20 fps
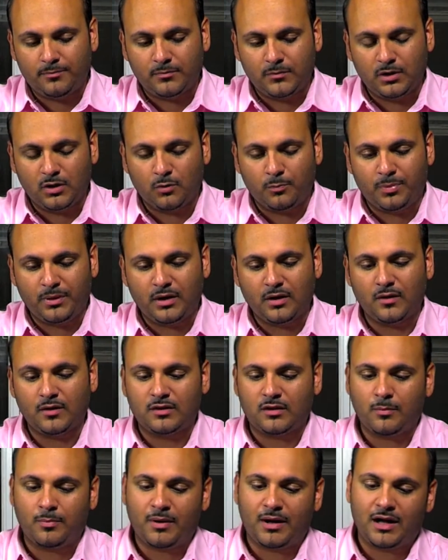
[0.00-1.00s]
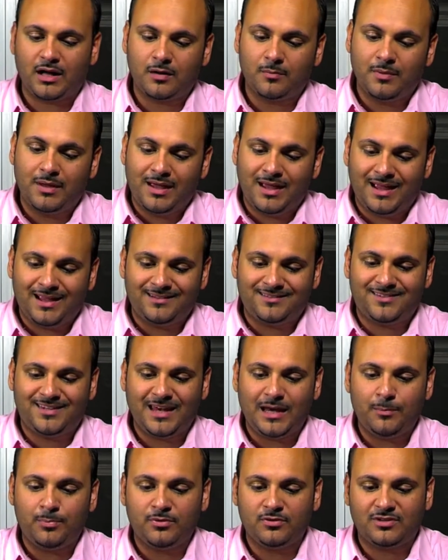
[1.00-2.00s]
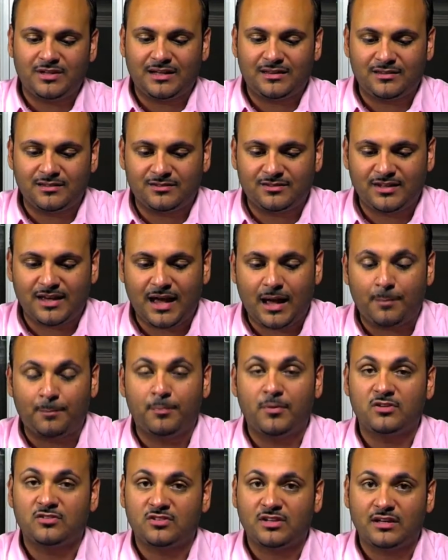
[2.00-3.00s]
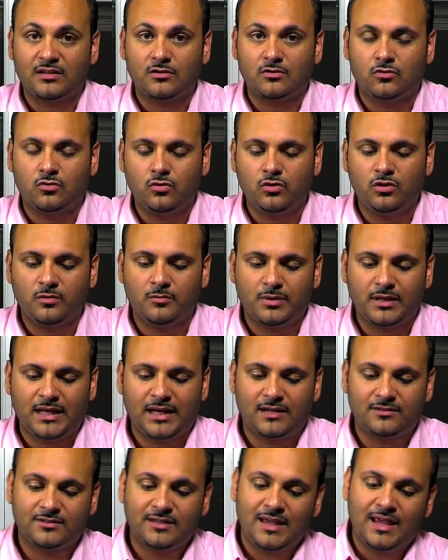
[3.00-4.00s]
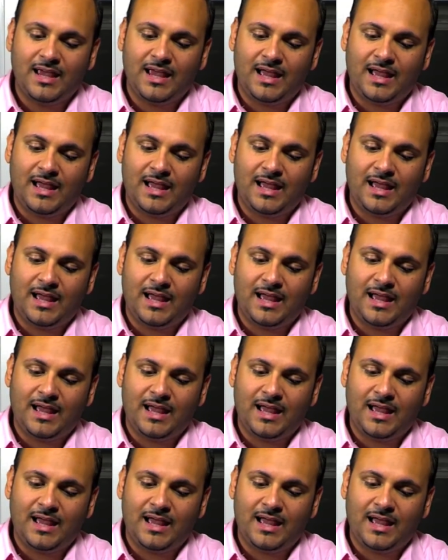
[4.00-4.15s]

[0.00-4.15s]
you know, beer at the bottom and tapers at the top, much like the Tulip glass,